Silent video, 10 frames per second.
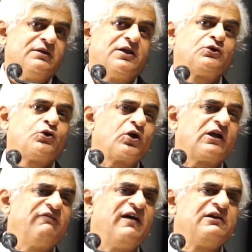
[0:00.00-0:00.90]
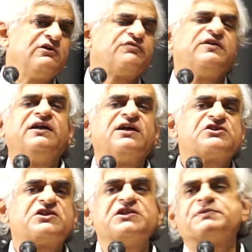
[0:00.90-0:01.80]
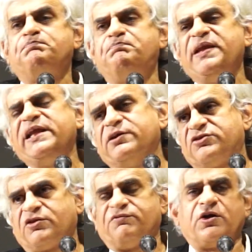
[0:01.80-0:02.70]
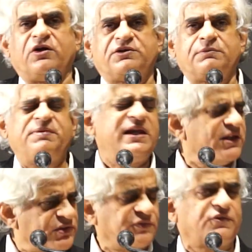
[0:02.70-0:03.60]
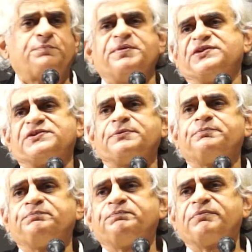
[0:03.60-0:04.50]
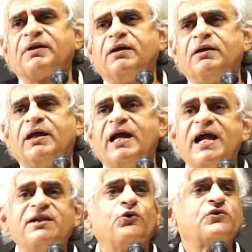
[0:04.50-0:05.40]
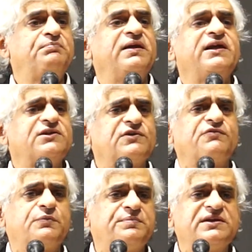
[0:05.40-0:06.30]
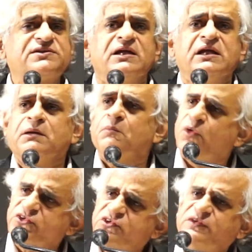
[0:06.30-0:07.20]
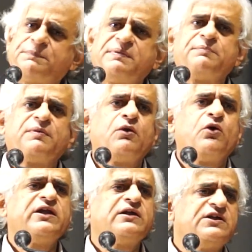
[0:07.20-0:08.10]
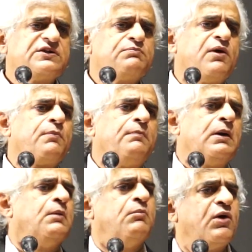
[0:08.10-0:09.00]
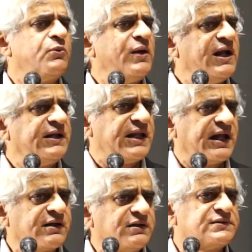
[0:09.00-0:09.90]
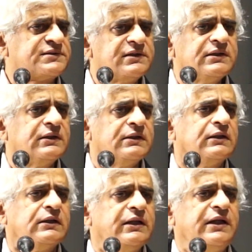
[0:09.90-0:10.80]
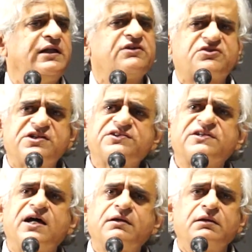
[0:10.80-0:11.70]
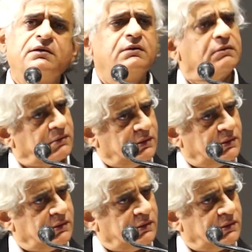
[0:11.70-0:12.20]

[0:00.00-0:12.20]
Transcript: The total value of the industry is billions of dollars, billions of rupees. And those billions of rupees, most of the people owning these borewell and tankers industries are